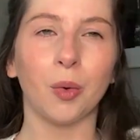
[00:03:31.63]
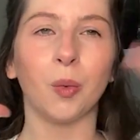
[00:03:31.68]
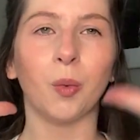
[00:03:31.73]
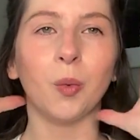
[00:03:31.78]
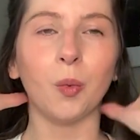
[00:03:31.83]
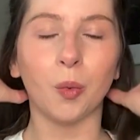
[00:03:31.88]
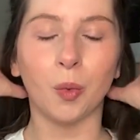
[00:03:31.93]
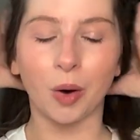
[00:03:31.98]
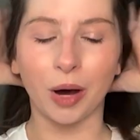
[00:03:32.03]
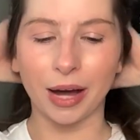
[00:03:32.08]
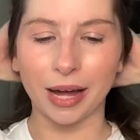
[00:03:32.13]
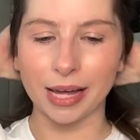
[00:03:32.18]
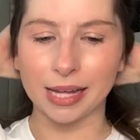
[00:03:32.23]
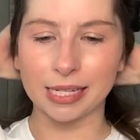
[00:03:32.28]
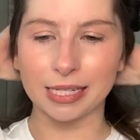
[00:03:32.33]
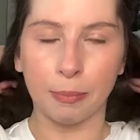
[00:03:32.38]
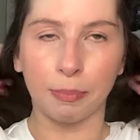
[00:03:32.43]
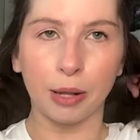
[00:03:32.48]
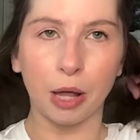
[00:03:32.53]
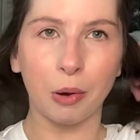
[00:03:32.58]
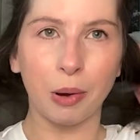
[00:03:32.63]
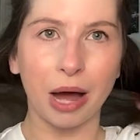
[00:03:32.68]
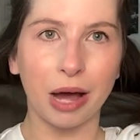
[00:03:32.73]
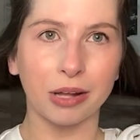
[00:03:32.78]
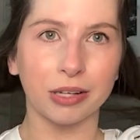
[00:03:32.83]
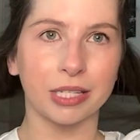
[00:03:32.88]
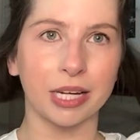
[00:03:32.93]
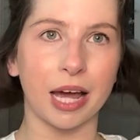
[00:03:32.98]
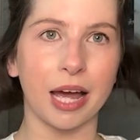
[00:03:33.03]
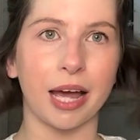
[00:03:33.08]
what a
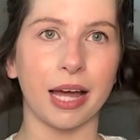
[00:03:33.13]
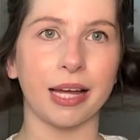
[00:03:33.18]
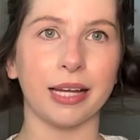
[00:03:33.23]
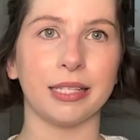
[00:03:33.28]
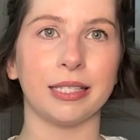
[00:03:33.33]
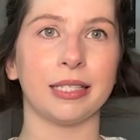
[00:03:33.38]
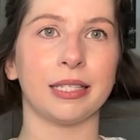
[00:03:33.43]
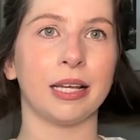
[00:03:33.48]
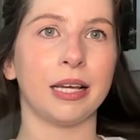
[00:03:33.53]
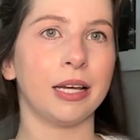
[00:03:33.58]
blowout does.